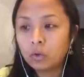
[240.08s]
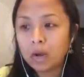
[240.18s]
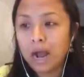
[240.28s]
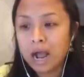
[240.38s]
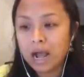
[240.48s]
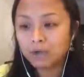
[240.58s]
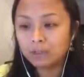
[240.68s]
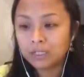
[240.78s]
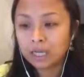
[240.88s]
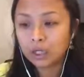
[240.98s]
your
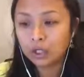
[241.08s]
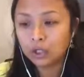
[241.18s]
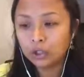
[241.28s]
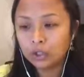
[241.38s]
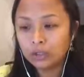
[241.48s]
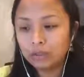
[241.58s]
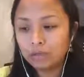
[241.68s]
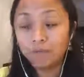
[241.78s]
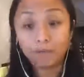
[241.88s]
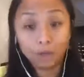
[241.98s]
house got good
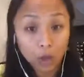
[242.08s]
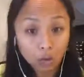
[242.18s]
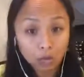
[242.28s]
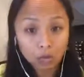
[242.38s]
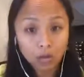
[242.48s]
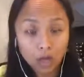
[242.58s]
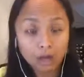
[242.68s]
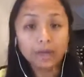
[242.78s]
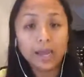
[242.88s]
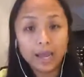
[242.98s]
flow
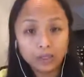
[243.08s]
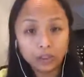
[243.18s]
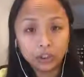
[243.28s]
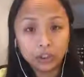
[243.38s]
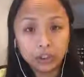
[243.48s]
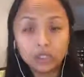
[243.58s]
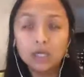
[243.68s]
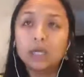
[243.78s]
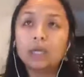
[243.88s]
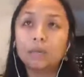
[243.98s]
of the energy,
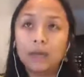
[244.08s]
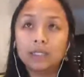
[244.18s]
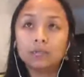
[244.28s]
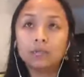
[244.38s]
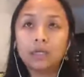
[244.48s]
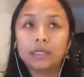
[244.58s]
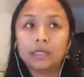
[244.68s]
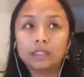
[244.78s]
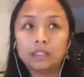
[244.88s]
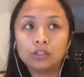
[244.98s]
the best way
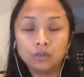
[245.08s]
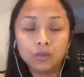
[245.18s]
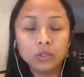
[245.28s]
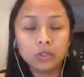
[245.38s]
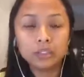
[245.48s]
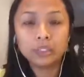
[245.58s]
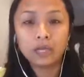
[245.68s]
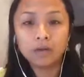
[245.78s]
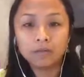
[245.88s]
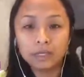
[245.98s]
is to put
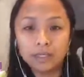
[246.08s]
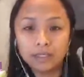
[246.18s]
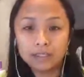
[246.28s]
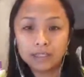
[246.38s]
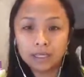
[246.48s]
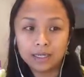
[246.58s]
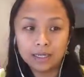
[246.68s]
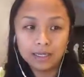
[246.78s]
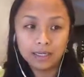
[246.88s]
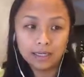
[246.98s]
yourself as
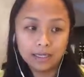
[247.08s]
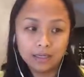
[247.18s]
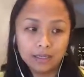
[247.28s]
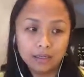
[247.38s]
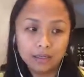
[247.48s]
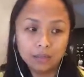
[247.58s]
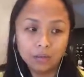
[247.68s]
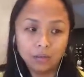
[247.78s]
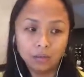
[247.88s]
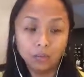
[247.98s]
a
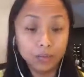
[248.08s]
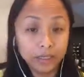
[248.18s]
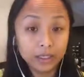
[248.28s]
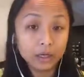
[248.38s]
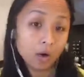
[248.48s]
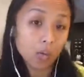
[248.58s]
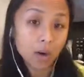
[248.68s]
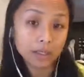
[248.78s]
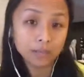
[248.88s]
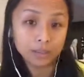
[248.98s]
wind or
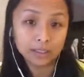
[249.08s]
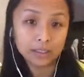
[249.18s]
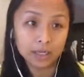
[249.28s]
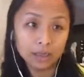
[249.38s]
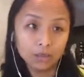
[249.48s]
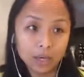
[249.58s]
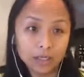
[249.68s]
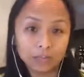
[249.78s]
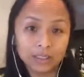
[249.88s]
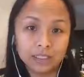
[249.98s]

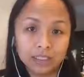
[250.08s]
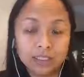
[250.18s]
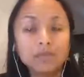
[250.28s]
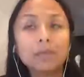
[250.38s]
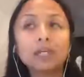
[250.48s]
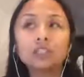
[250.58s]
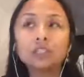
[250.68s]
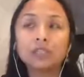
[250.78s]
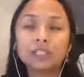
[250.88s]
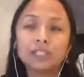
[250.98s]
water position.
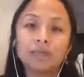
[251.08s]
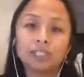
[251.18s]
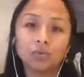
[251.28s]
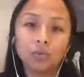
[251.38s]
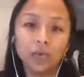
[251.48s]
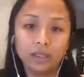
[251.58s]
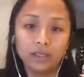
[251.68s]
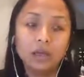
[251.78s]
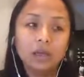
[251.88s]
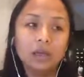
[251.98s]
Imagine yourself as wind.